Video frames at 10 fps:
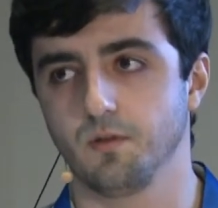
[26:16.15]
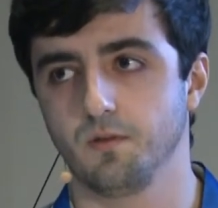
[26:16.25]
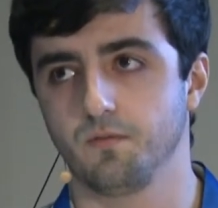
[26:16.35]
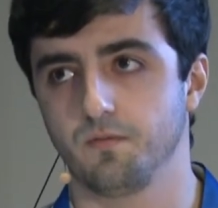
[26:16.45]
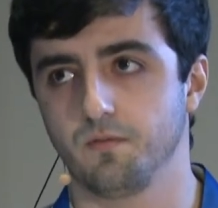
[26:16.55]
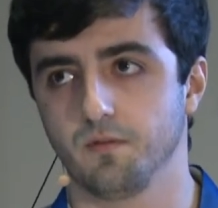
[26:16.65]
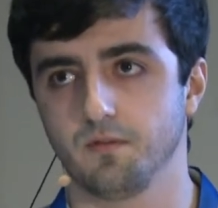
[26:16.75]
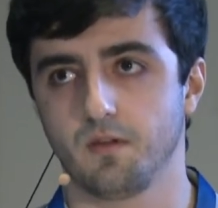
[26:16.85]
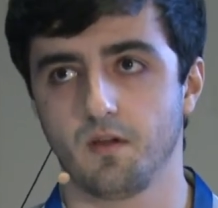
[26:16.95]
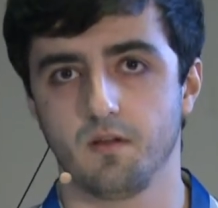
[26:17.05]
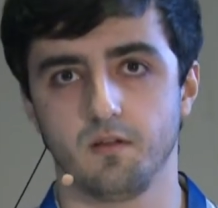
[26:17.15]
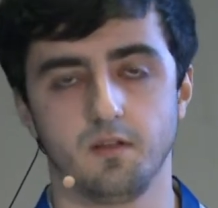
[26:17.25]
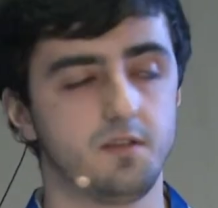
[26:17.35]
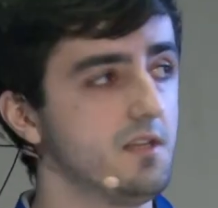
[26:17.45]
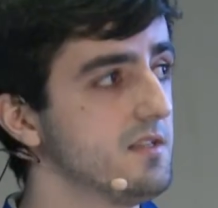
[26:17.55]
If
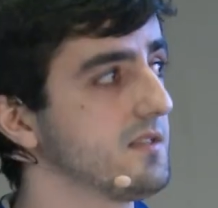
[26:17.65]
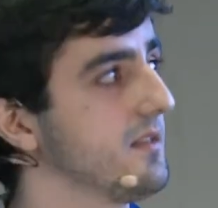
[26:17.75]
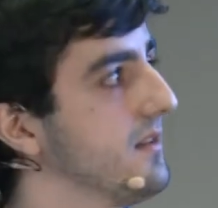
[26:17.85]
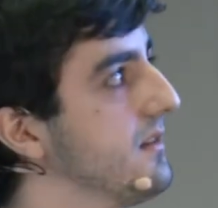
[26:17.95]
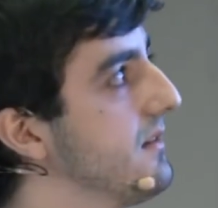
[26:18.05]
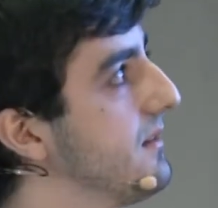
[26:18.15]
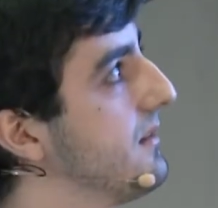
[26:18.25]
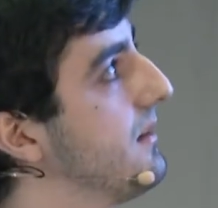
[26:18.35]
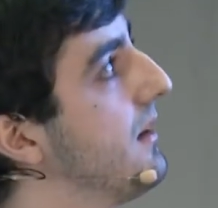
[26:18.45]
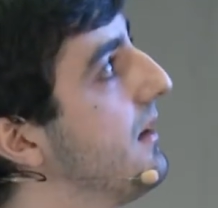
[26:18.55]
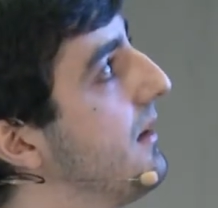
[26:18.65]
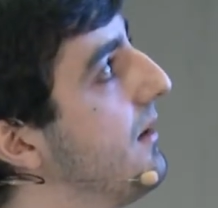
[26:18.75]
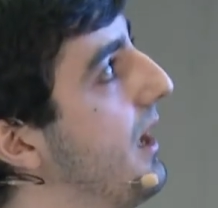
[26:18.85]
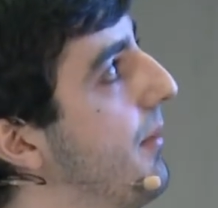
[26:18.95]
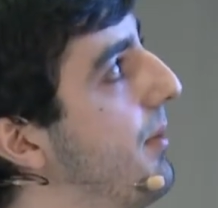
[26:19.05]
it is a
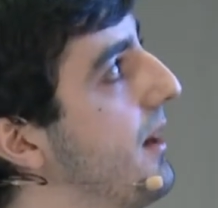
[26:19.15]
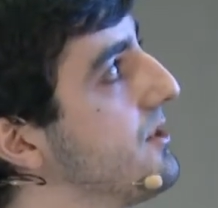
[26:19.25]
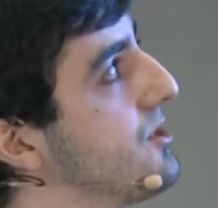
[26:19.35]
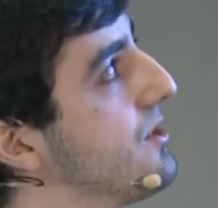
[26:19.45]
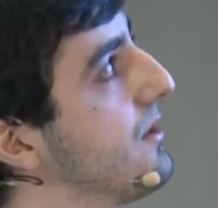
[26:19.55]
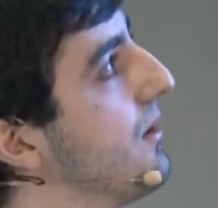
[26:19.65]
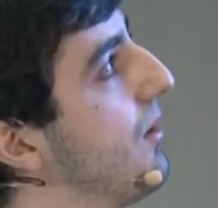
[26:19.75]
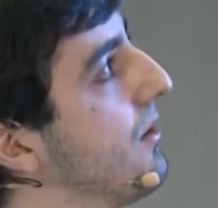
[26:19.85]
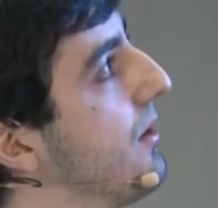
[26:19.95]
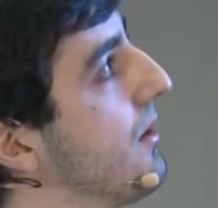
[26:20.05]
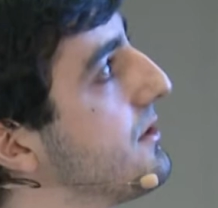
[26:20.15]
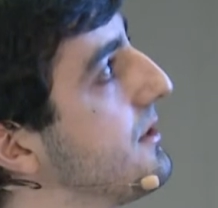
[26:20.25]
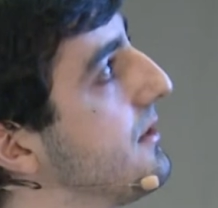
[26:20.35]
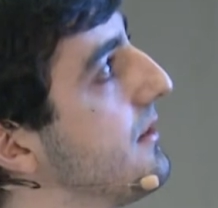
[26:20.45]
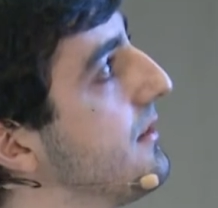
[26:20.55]
patch or not.
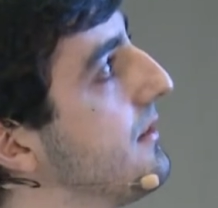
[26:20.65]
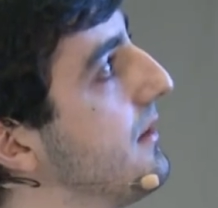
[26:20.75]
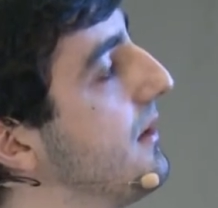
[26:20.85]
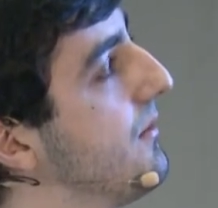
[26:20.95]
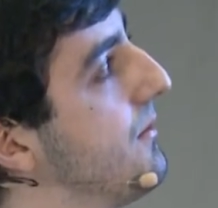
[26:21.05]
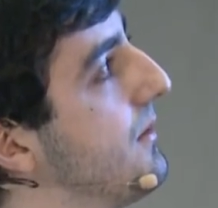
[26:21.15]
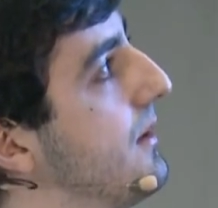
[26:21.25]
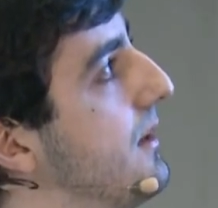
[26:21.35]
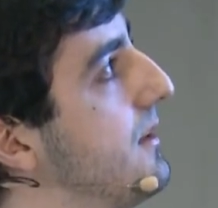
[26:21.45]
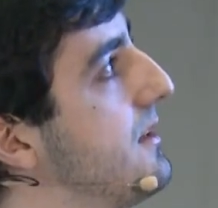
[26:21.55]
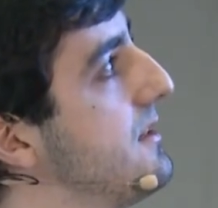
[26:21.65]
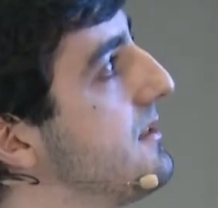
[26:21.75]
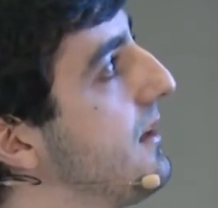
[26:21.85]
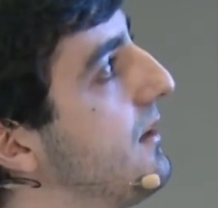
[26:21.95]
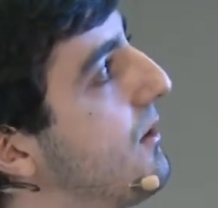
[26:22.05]
If it is,
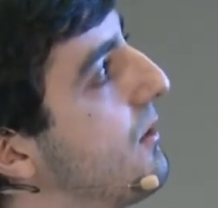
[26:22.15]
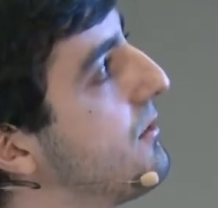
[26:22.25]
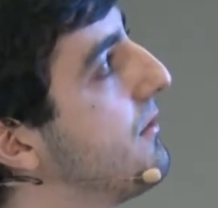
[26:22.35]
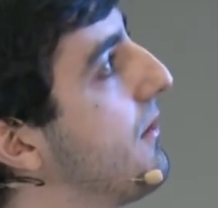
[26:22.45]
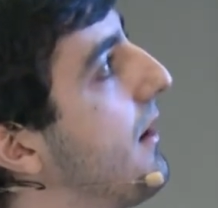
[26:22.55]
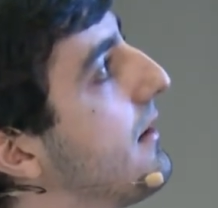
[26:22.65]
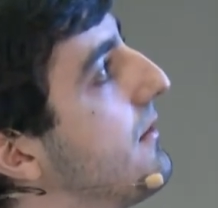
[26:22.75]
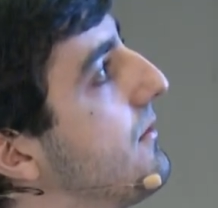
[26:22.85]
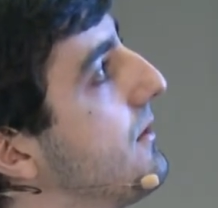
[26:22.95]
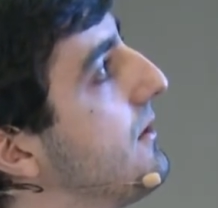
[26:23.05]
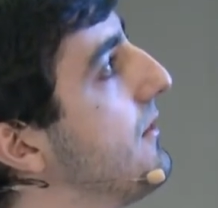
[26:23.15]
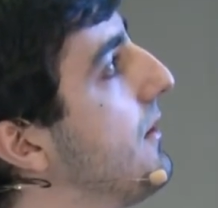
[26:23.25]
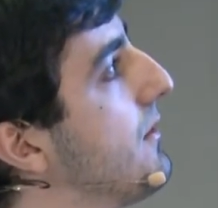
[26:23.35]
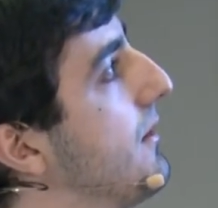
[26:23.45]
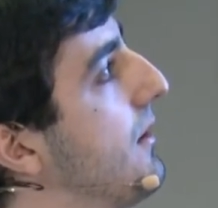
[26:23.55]
then you go to the right. If it is
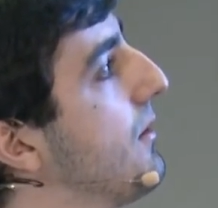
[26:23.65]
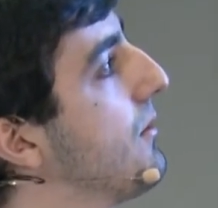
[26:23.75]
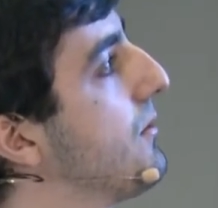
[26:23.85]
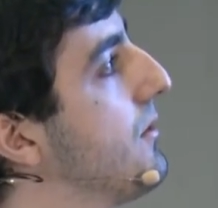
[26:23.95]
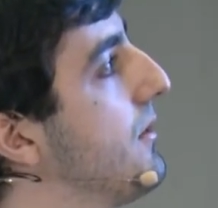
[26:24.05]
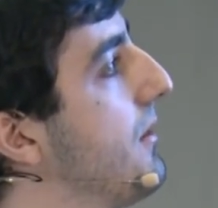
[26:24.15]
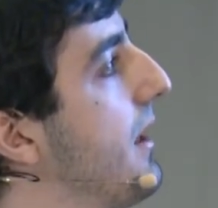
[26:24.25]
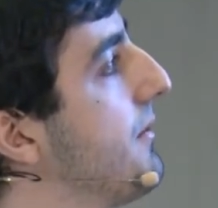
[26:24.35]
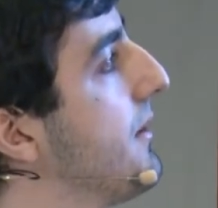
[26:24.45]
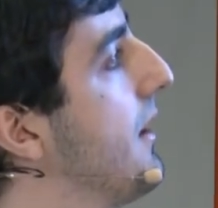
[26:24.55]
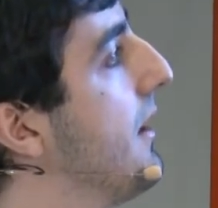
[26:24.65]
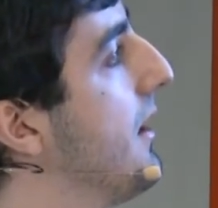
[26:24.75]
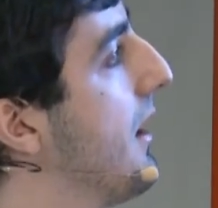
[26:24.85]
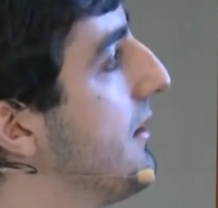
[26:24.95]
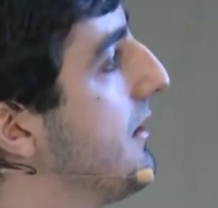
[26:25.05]
not, then you go to the left.
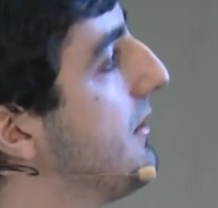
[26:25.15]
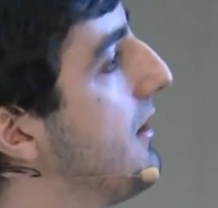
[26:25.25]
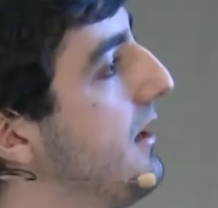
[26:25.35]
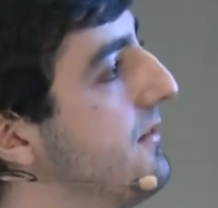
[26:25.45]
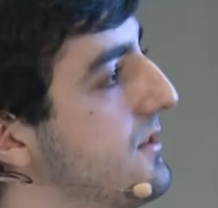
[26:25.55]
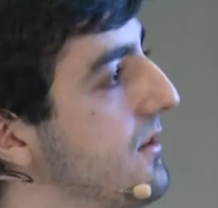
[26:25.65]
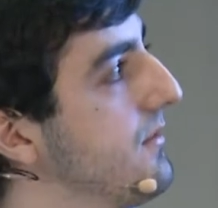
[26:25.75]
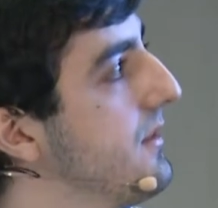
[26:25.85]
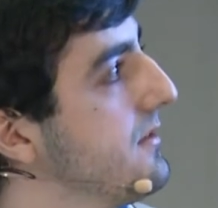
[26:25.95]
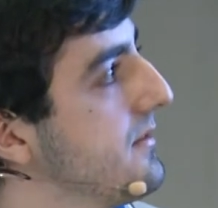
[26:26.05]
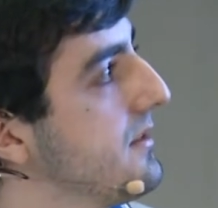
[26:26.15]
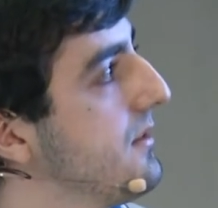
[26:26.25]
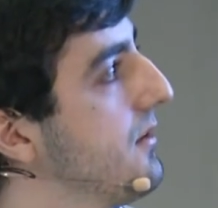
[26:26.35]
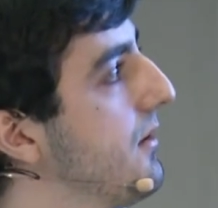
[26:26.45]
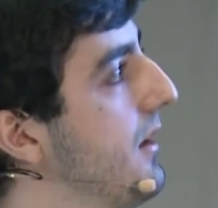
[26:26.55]
And in the leaves of this
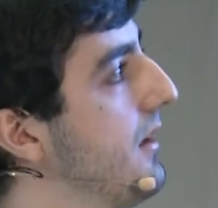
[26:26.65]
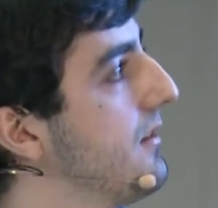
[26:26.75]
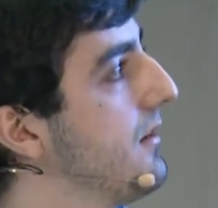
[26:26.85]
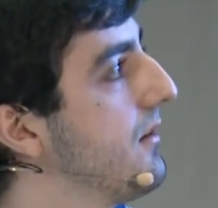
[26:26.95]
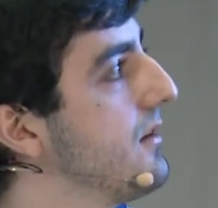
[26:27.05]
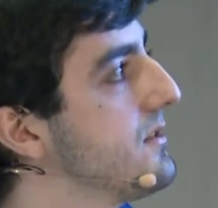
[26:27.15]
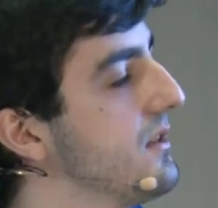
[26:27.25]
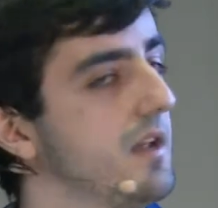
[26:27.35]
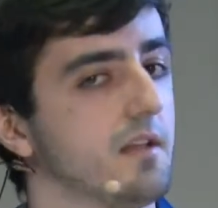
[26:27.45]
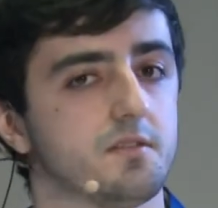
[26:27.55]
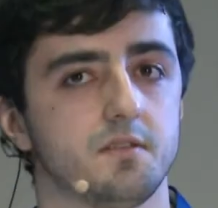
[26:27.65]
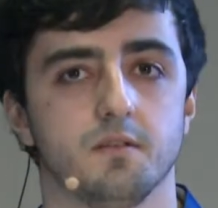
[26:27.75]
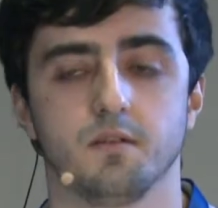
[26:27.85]
tree, there is an answer.